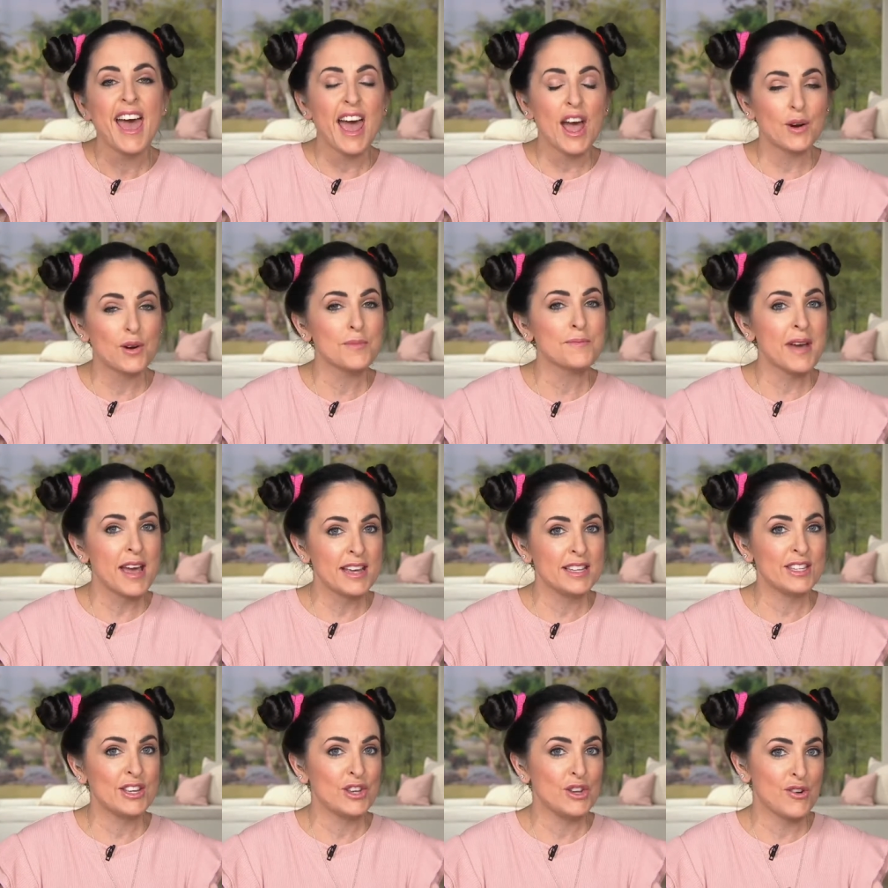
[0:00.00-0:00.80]
how
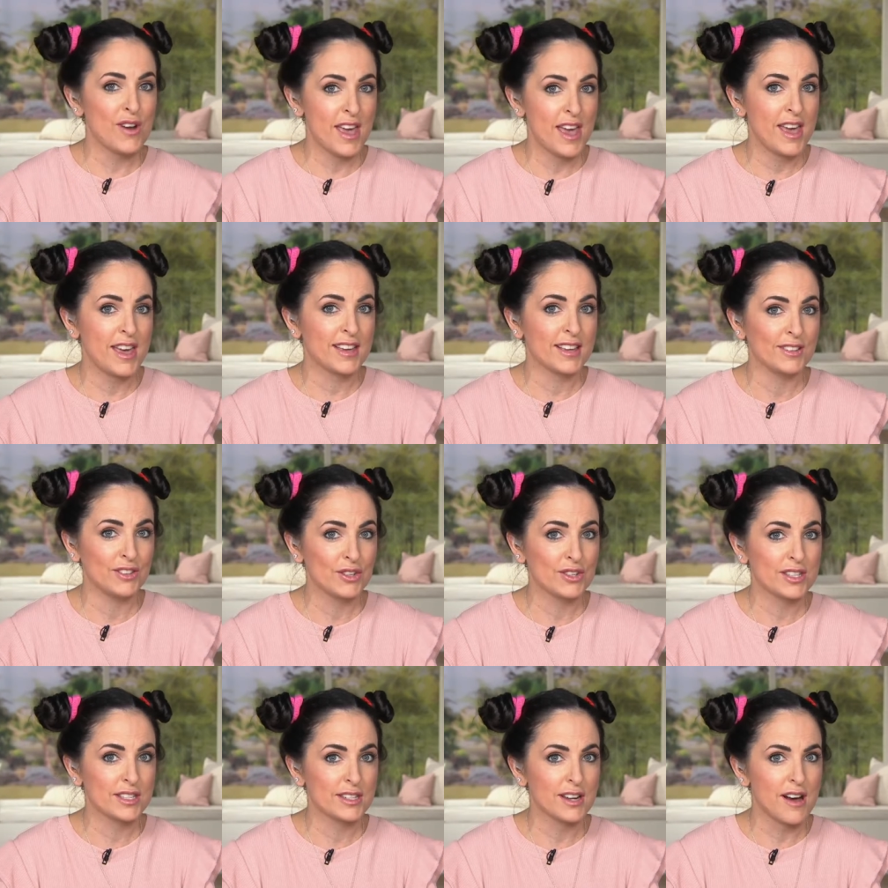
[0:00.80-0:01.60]
amazing your hair can
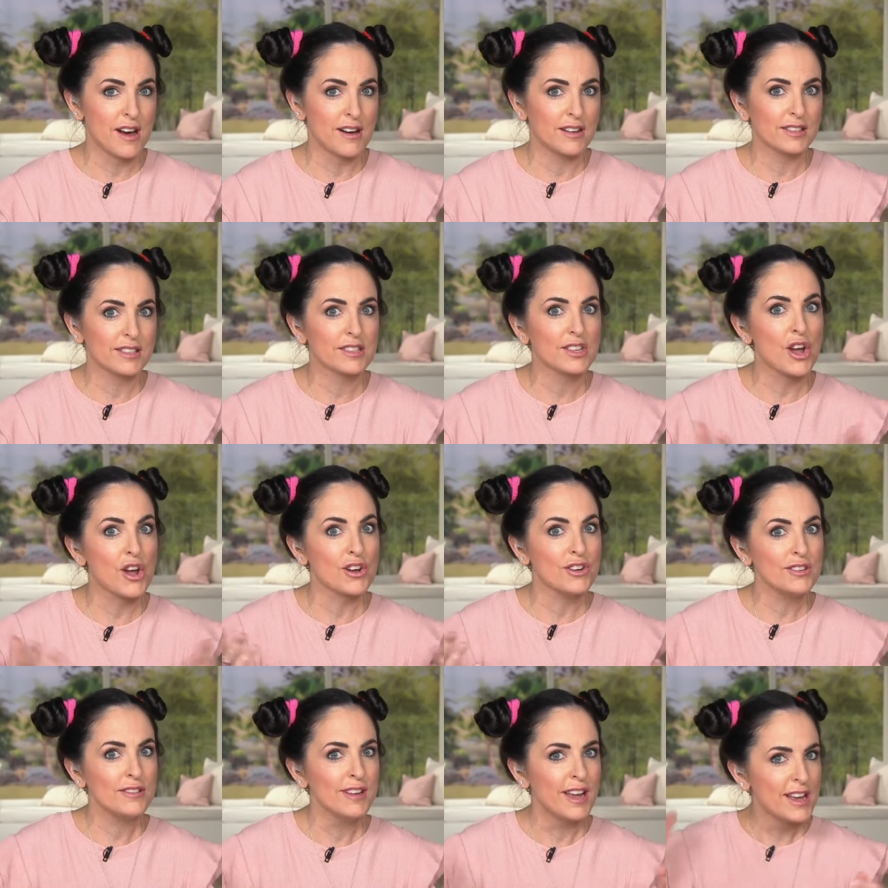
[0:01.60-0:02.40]
look styled.
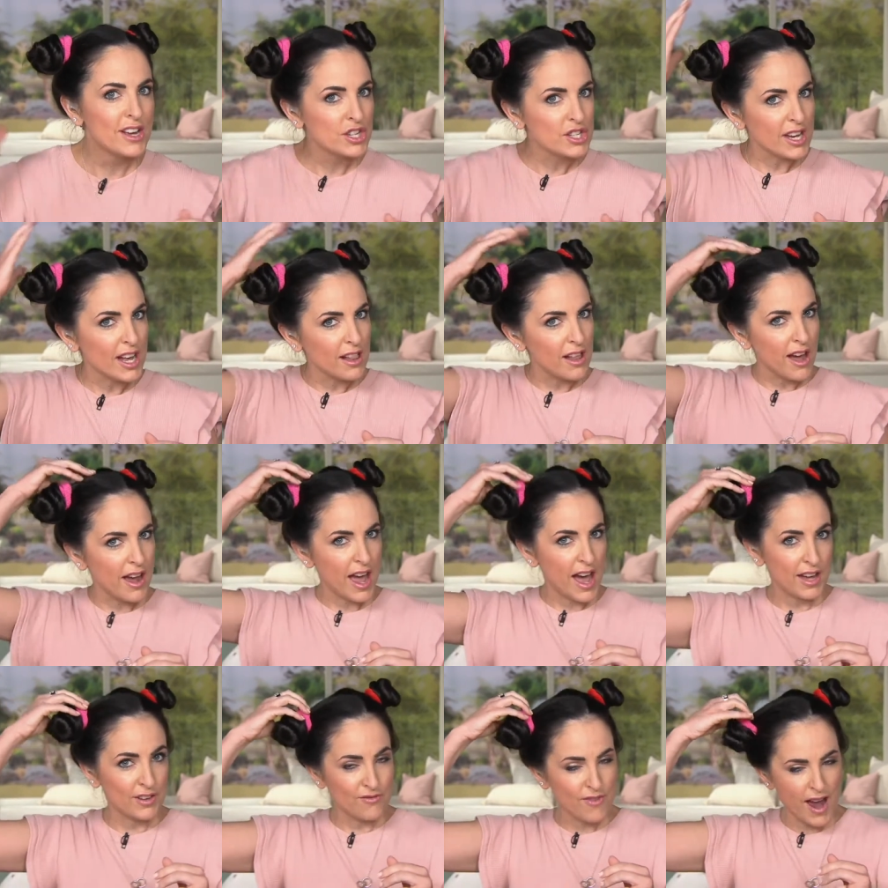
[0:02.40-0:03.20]
So, shall I
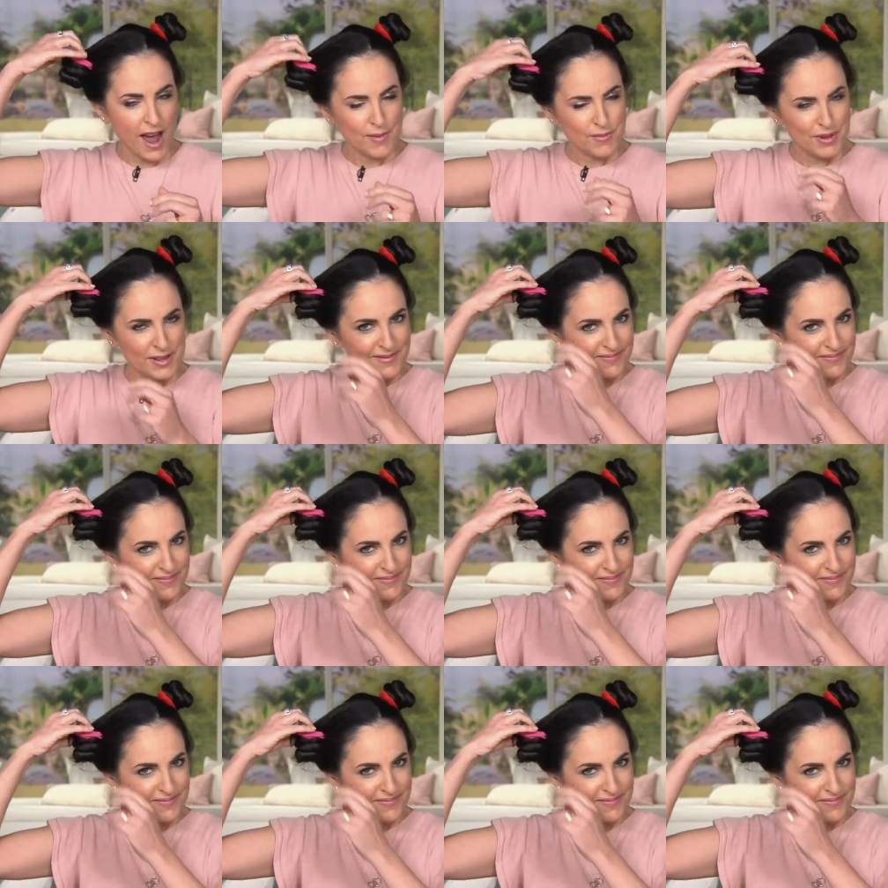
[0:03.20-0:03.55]
unwrap?